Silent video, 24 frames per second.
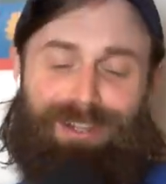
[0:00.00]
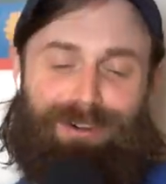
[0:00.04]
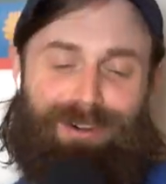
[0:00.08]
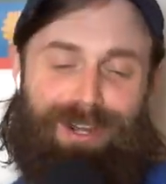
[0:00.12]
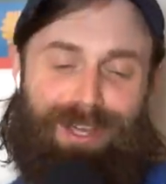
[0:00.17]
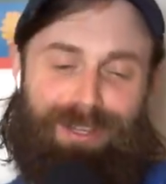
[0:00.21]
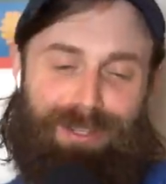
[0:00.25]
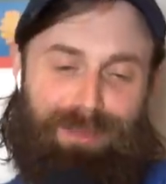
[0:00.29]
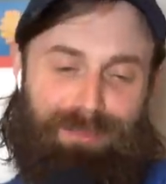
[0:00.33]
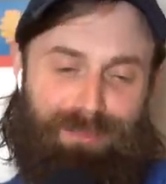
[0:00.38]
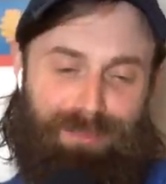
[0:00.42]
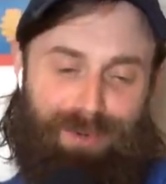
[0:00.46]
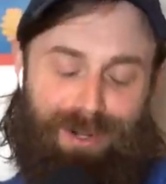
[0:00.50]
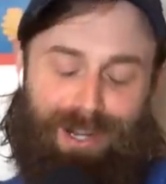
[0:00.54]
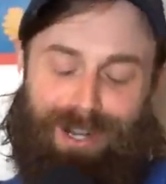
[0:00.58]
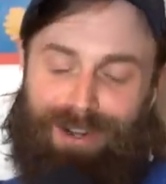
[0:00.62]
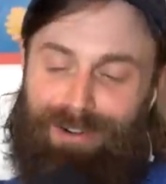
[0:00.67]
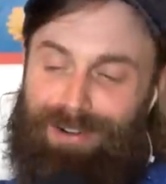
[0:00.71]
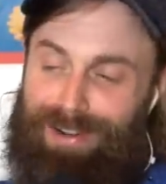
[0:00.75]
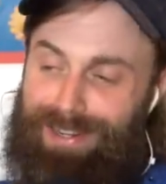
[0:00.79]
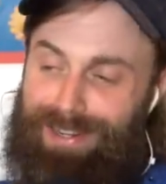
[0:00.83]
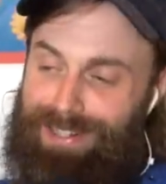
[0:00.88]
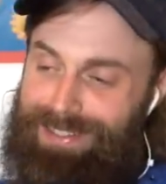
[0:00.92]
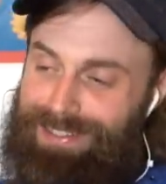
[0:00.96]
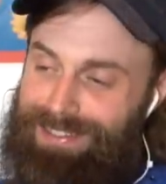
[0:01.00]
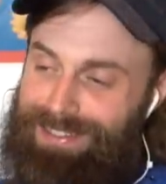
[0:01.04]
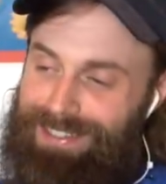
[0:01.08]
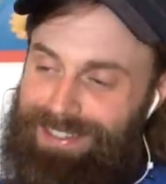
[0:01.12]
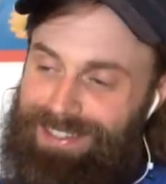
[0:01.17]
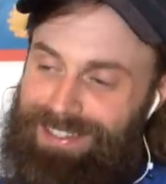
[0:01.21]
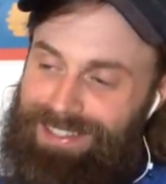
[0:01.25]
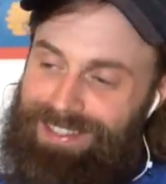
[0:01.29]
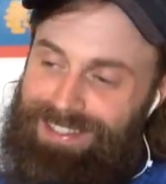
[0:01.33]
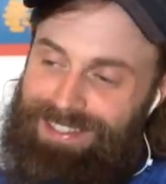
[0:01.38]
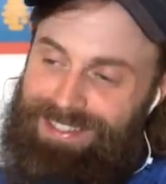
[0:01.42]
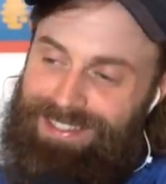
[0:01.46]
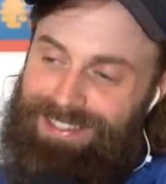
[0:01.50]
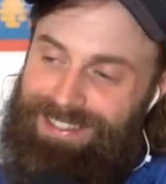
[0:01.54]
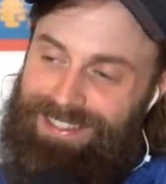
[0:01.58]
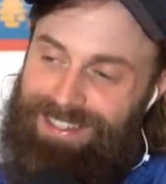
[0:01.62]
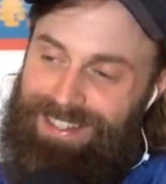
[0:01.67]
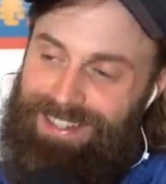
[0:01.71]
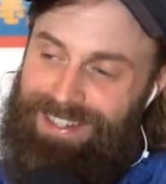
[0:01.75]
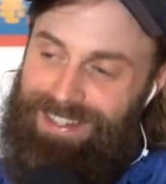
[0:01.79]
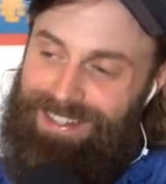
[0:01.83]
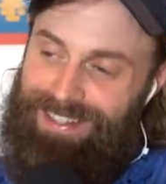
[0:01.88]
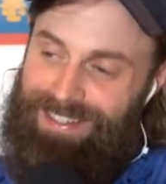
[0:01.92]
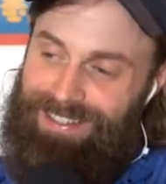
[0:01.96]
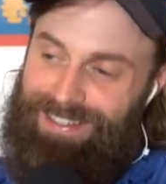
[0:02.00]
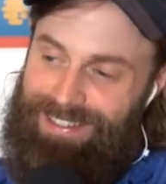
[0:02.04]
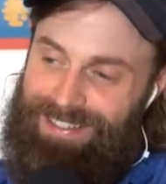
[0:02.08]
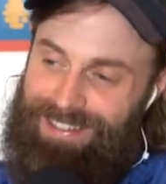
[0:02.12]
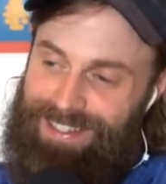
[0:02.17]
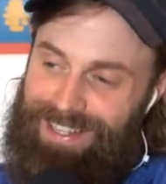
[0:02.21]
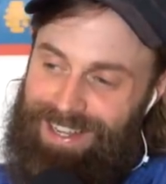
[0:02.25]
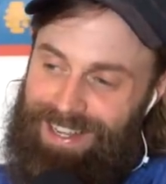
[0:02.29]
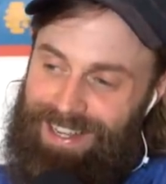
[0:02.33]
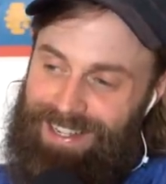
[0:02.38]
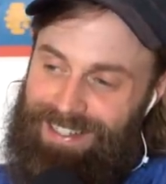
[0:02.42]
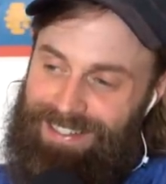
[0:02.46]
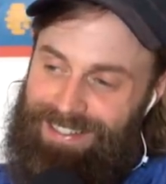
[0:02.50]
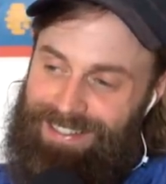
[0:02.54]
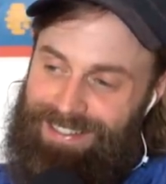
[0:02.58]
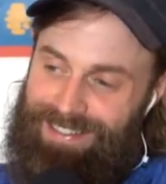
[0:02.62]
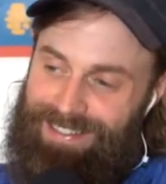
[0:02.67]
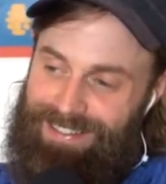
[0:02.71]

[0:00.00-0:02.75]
on the Prairie. Oh, God.